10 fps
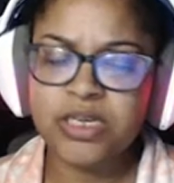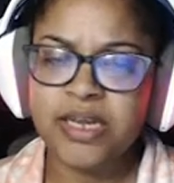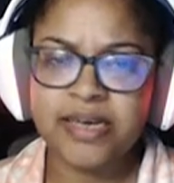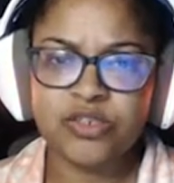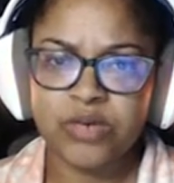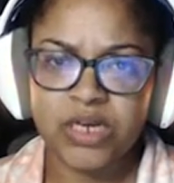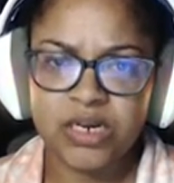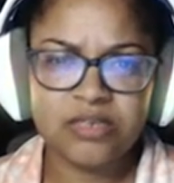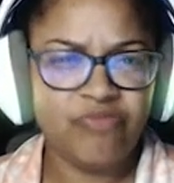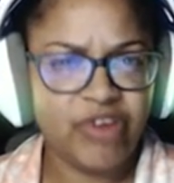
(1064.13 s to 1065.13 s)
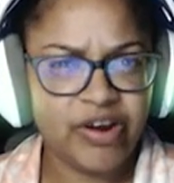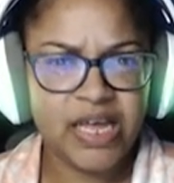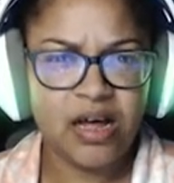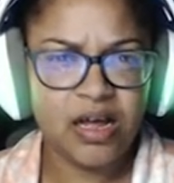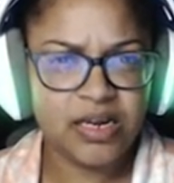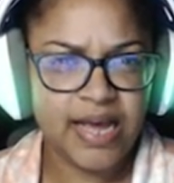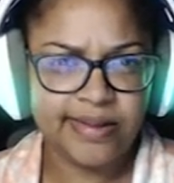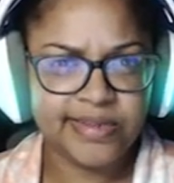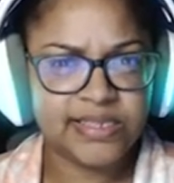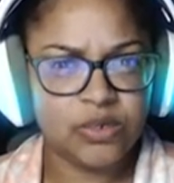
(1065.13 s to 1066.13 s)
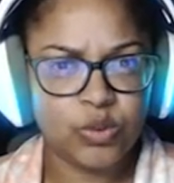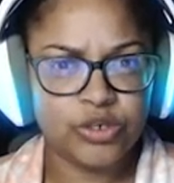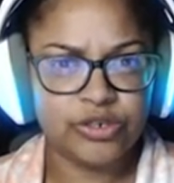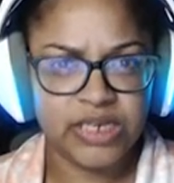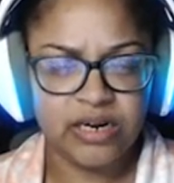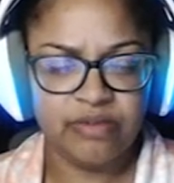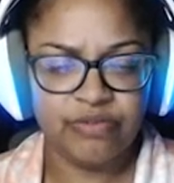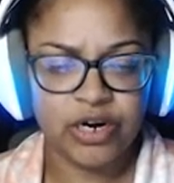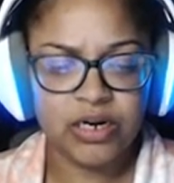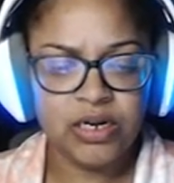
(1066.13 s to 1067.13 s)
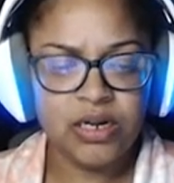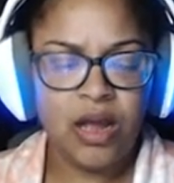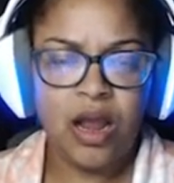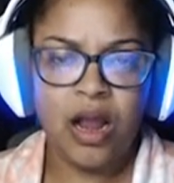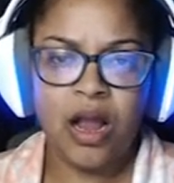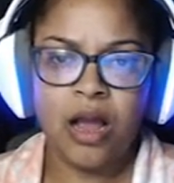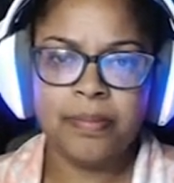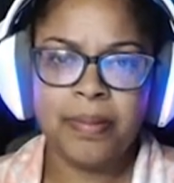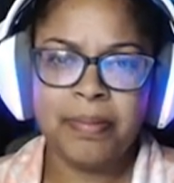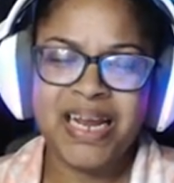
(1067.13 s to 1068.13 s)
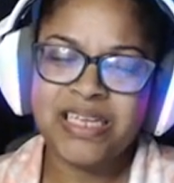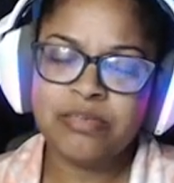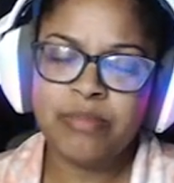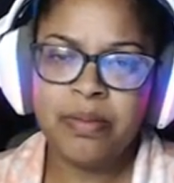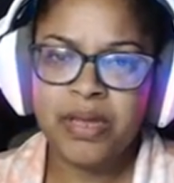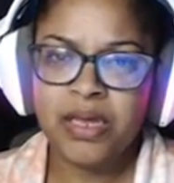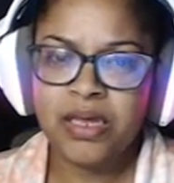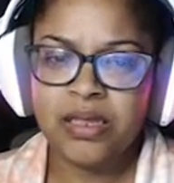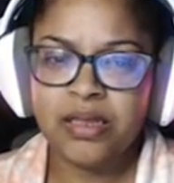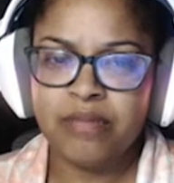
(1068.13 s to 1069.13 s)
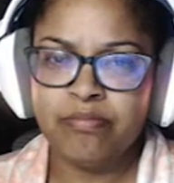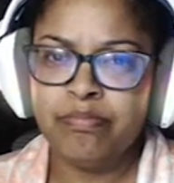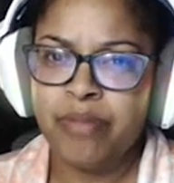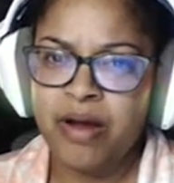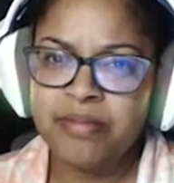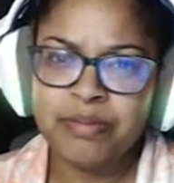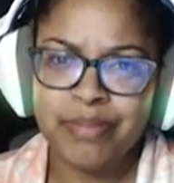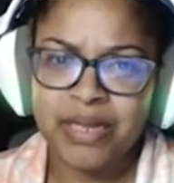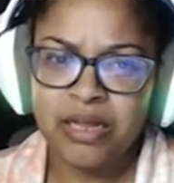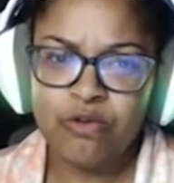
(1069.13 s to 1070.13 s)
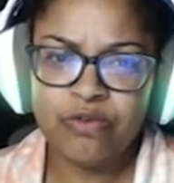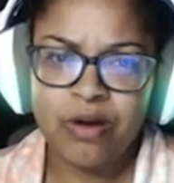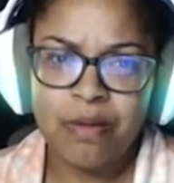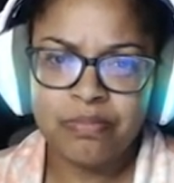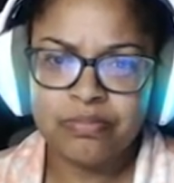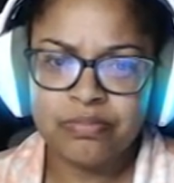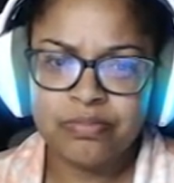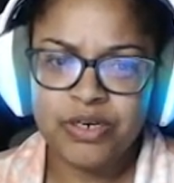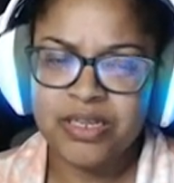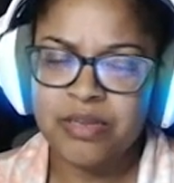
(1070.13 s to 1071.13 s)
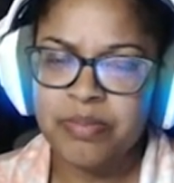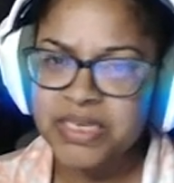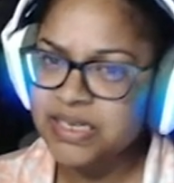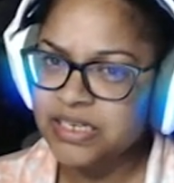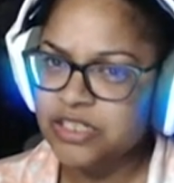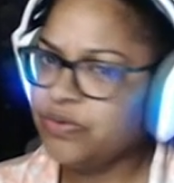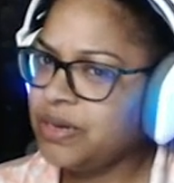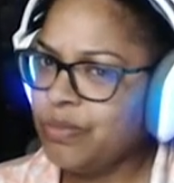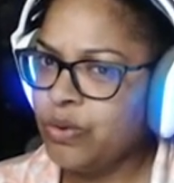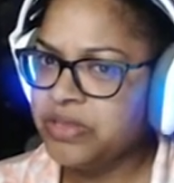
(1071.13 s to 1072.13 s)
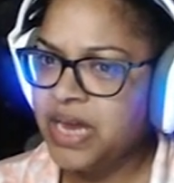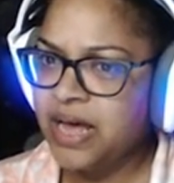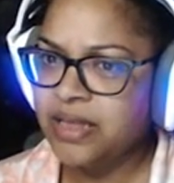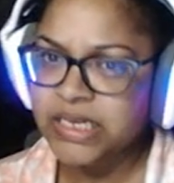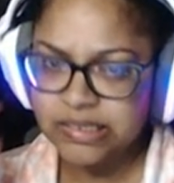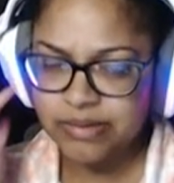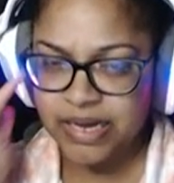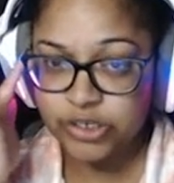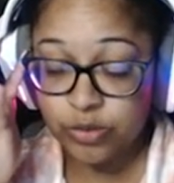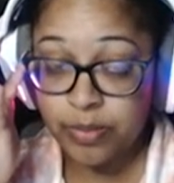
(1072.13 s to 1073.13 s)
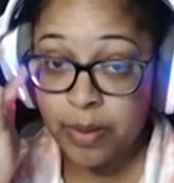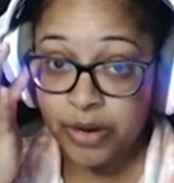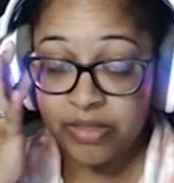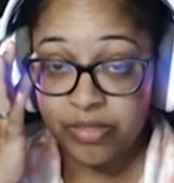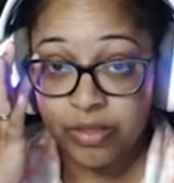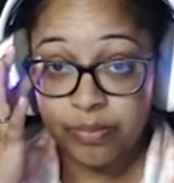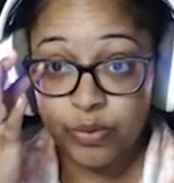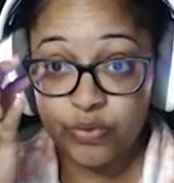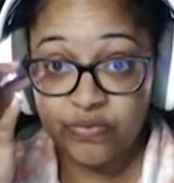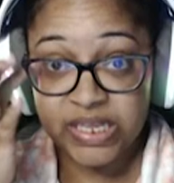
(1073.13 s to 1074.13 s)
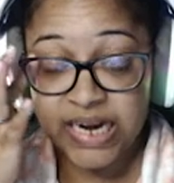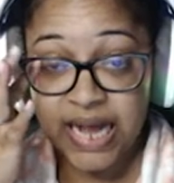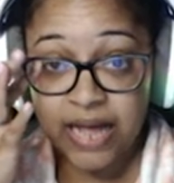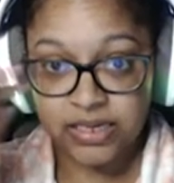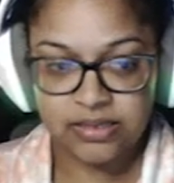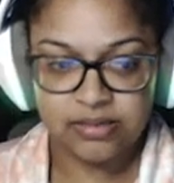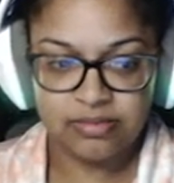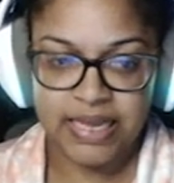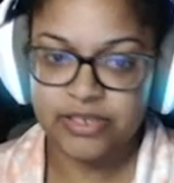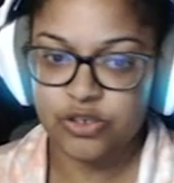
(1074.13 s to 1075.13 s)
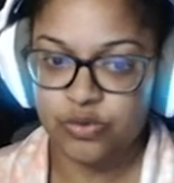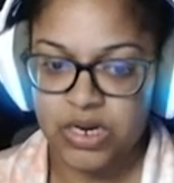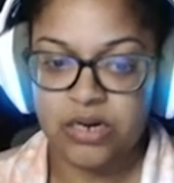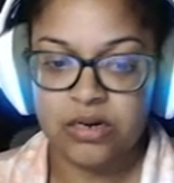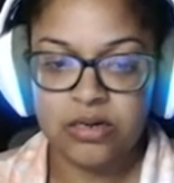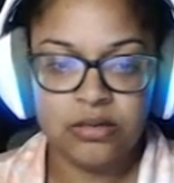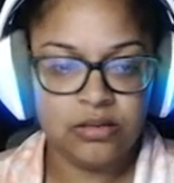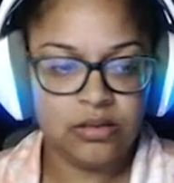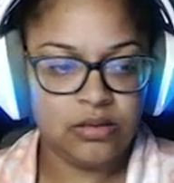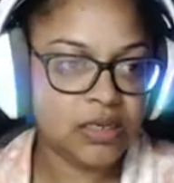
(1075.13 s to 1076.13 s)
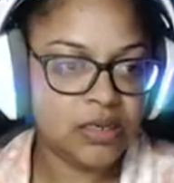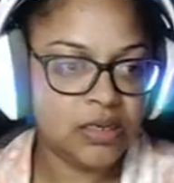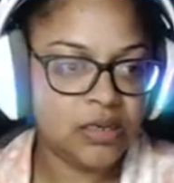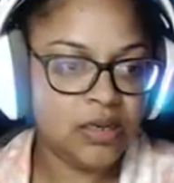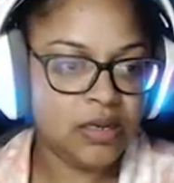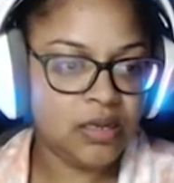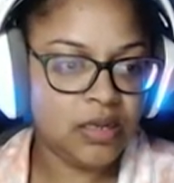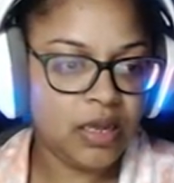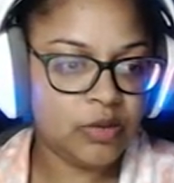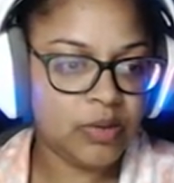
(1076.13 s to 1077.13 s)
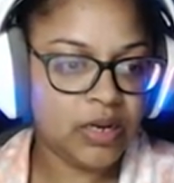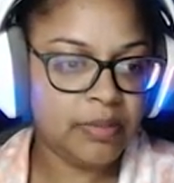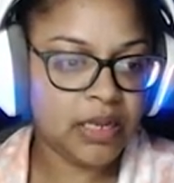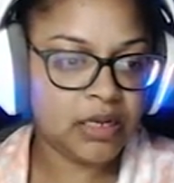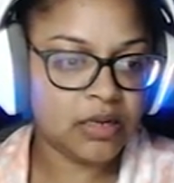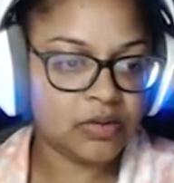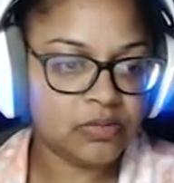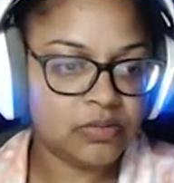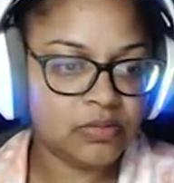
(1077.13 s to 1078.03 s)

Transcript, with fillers: like to read. It's very un-Alice in Wonderland of her. Um, but I guess maybe, probably Belle from Beauty and the Beast likes to read more than Alice. I just remember in the movie that Alice liked to read. Yeah, you want to give me a loan?